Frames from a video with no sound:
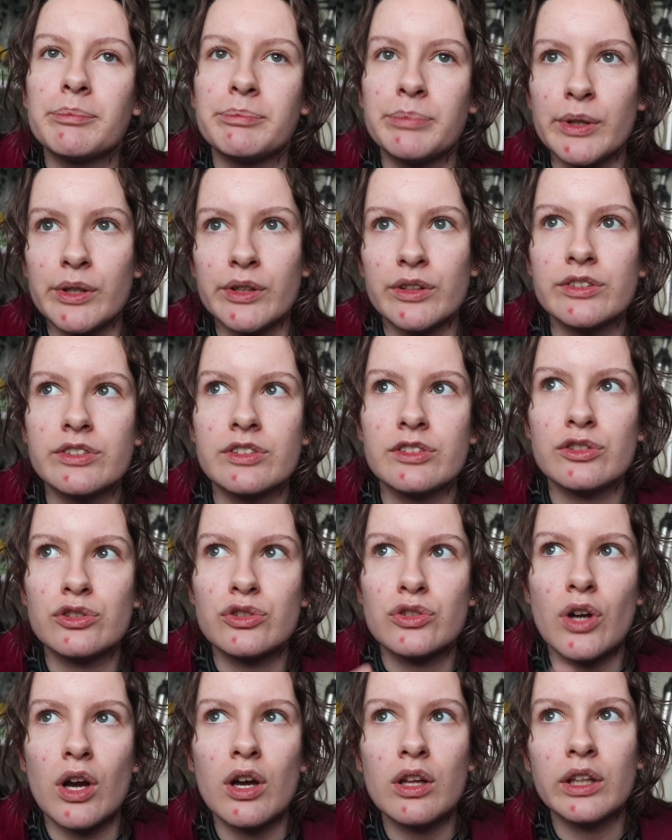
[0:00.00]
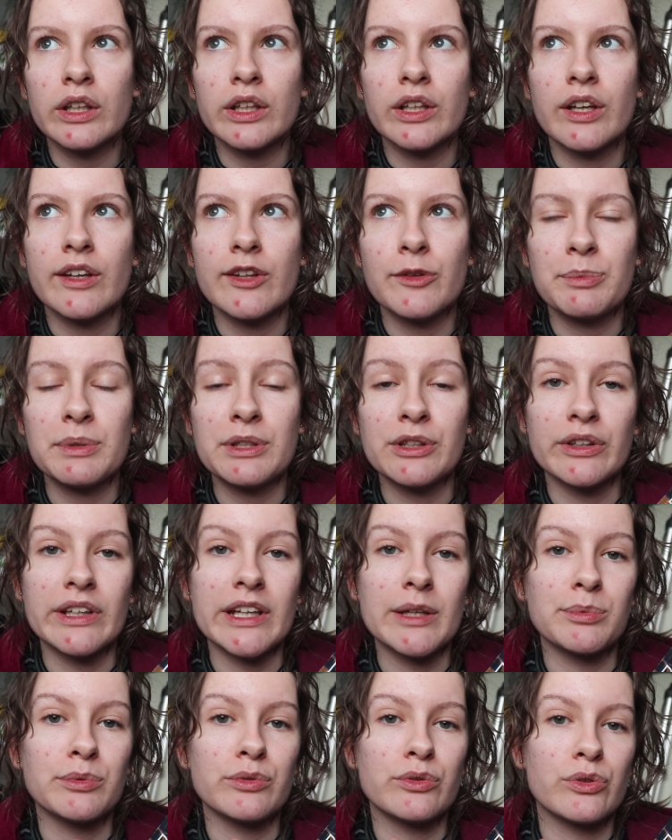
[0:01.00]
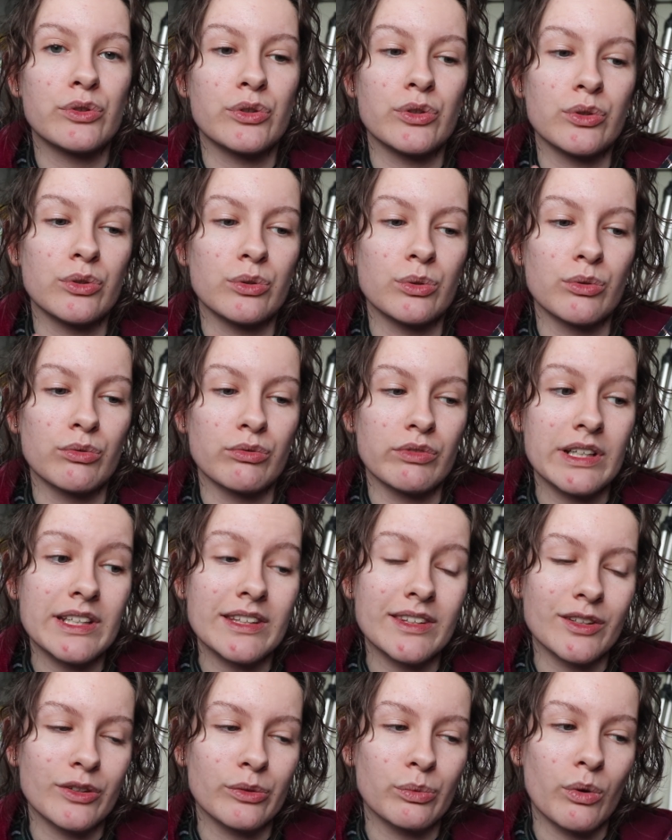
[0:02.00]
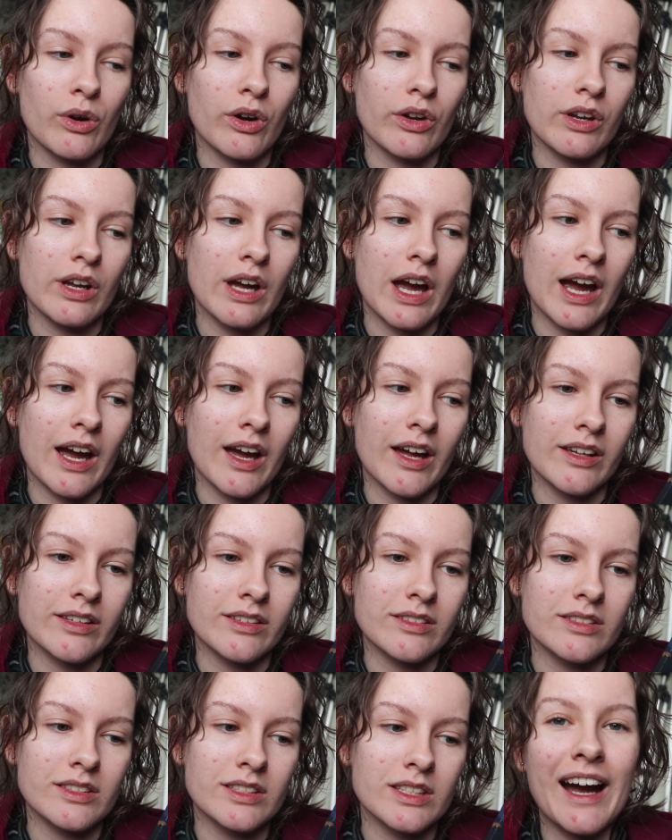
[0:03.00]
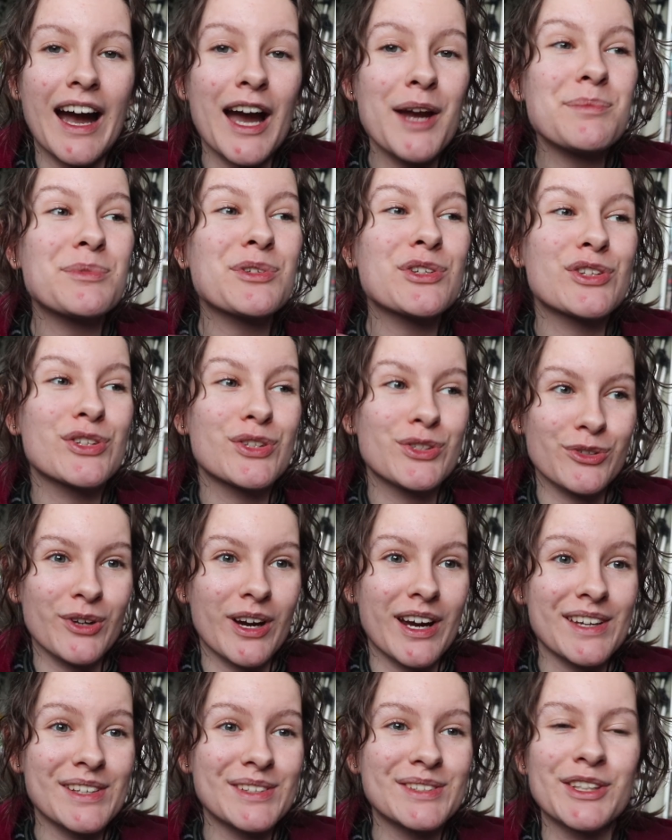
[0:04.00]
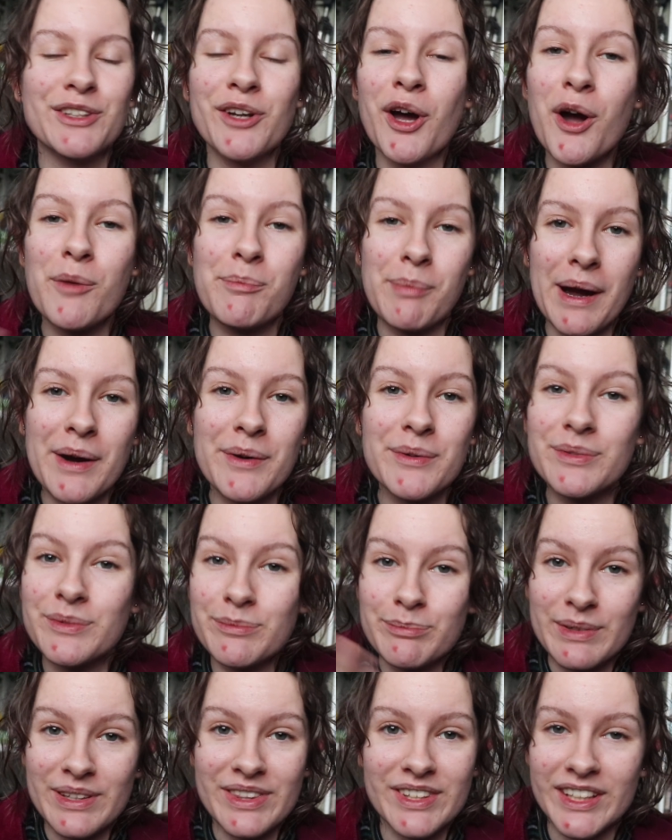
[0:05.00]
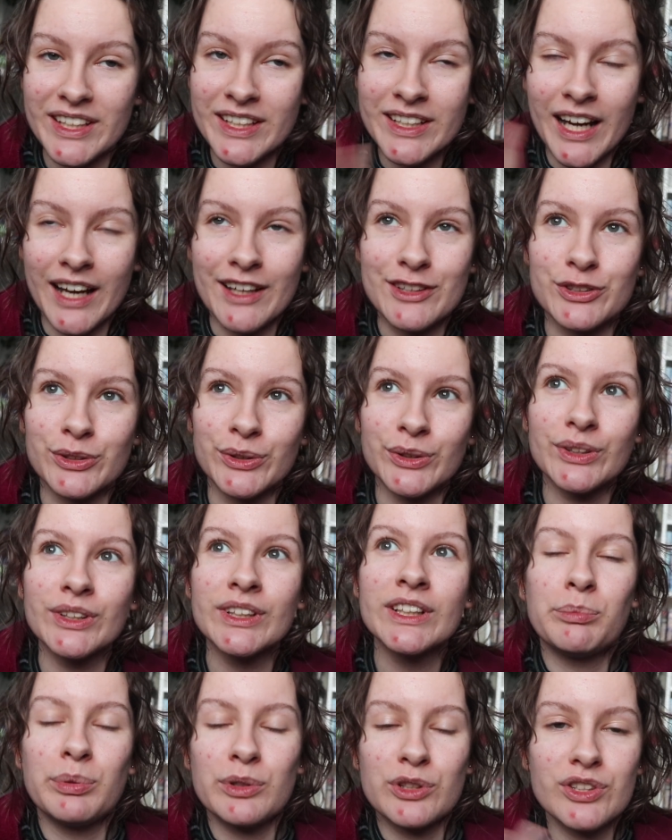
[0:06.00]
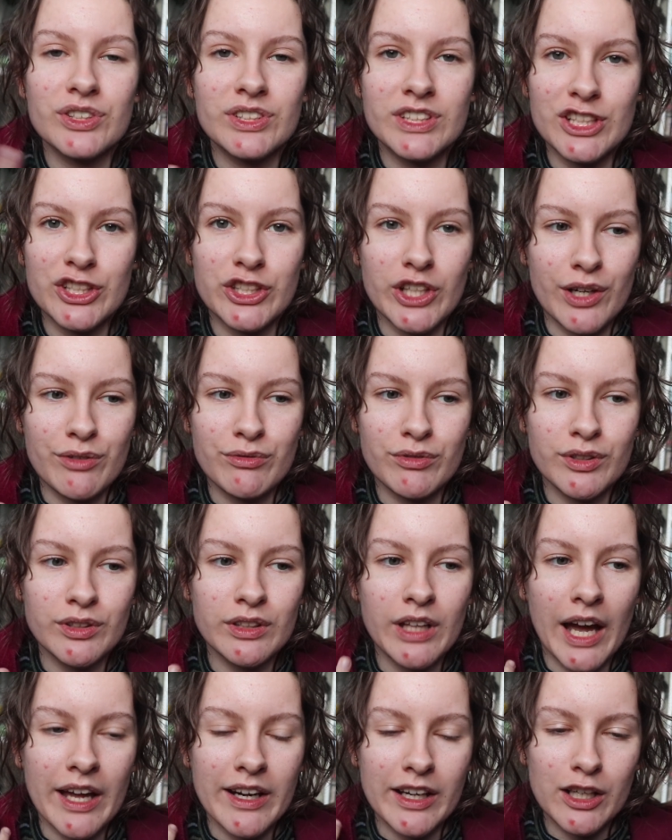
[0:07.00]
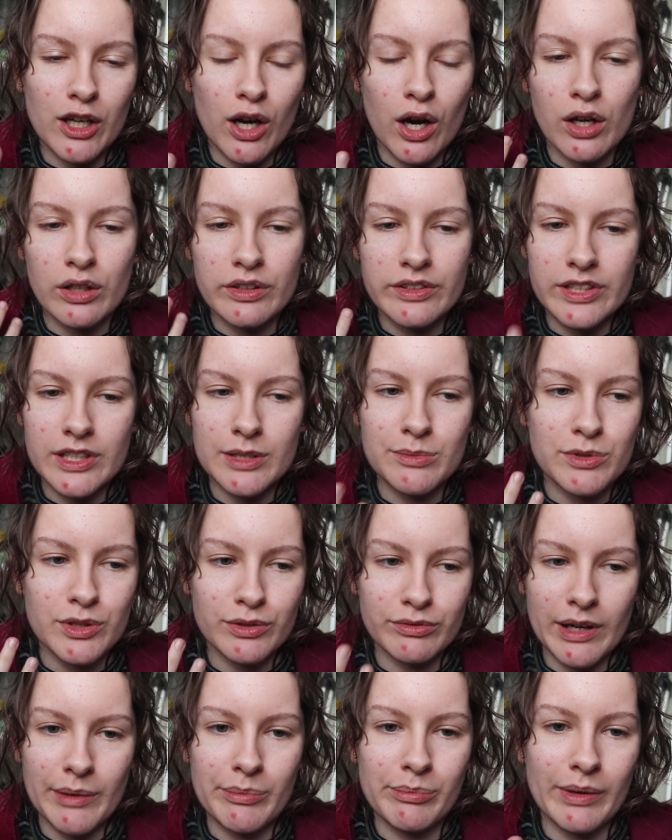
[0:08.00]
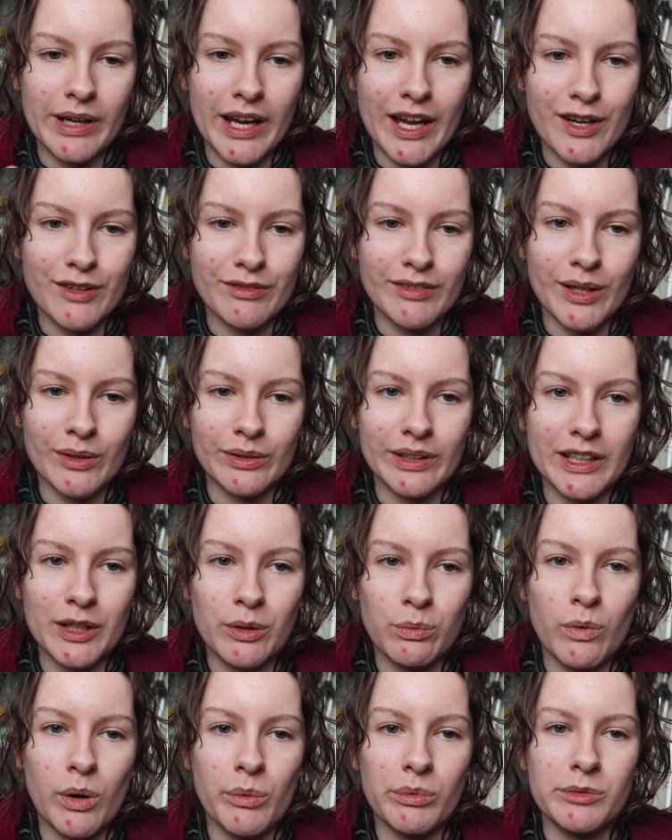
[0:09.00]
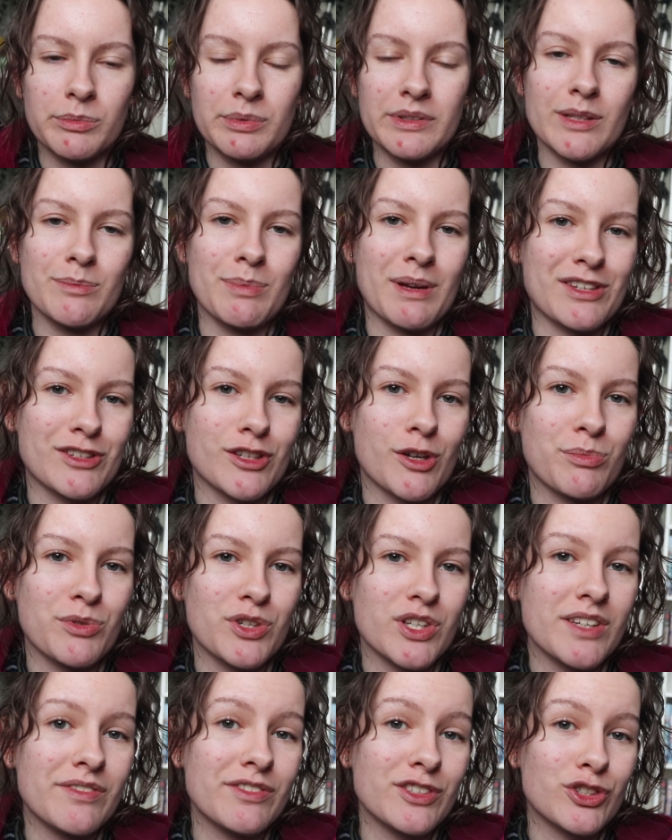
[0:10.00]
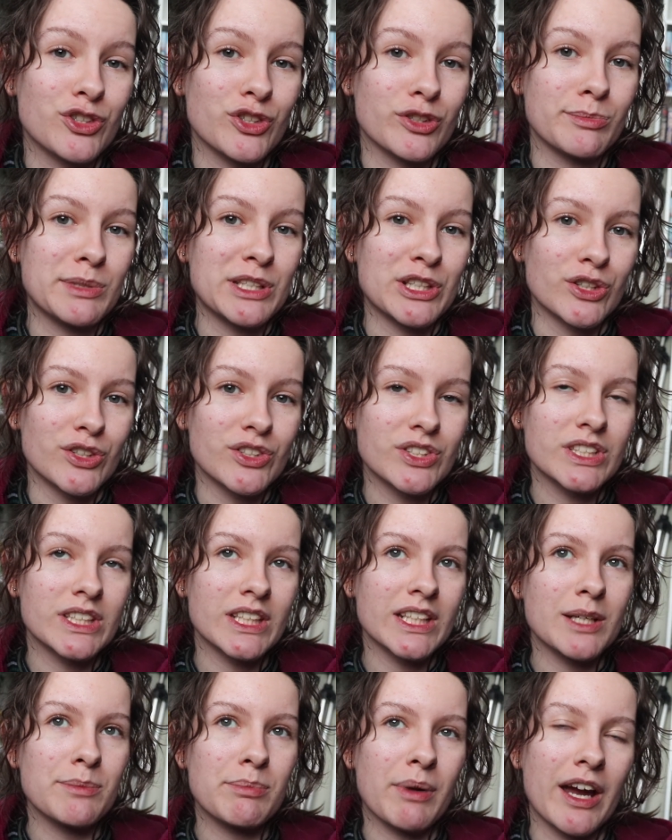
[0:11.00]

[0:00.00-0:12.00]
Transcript: But Charlotte has been unable to read this one and I'm just stressed, not about Myth-Take at all, but just in general, and I can't seem to wrap my head around like what would be the best option if it's just me hosting it.